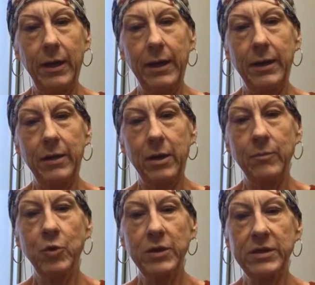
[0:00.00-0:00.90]
And
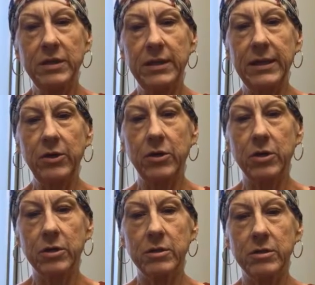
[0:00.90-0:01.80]
I'm going to link
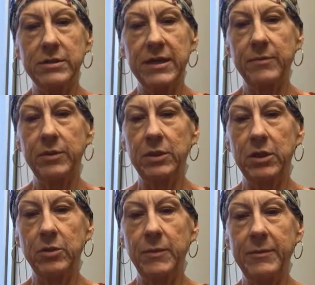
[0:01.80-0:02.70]
her down below,